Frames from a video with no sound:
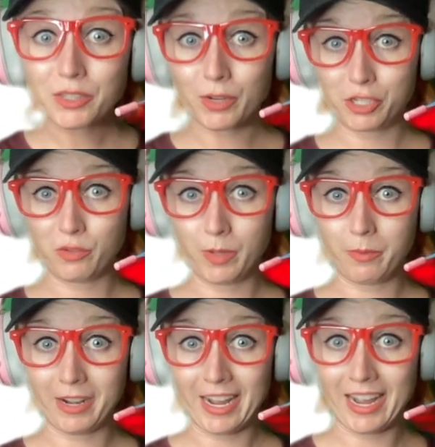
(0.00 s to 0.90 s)
question we
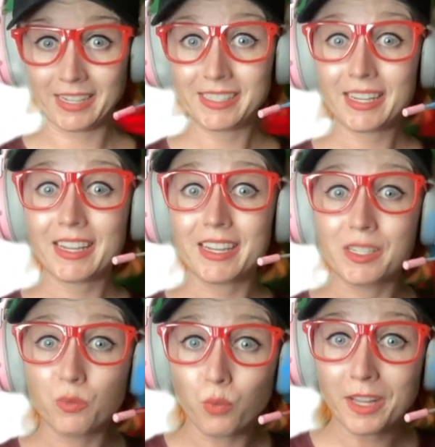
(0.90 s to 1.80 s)
want to ask
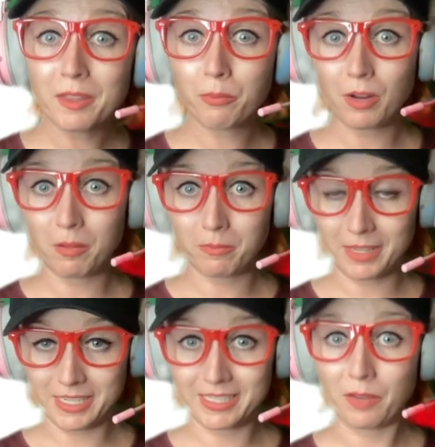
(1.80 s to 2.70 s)
is what the problem
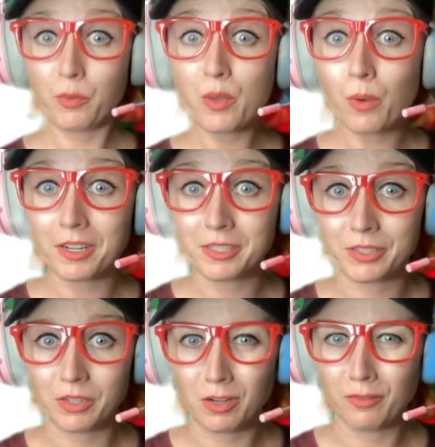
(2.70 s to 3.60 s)
is that we want to
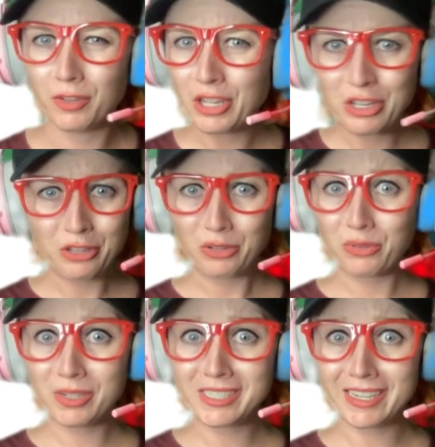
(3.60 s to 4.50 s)
solve,
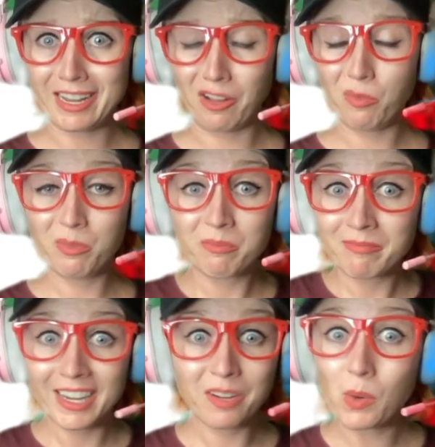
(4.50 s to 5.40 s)
who does it help,
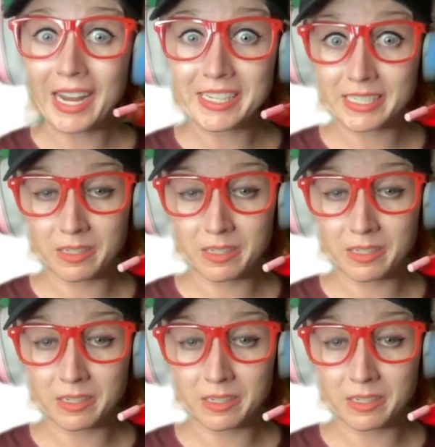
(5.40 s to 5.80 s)
and why is it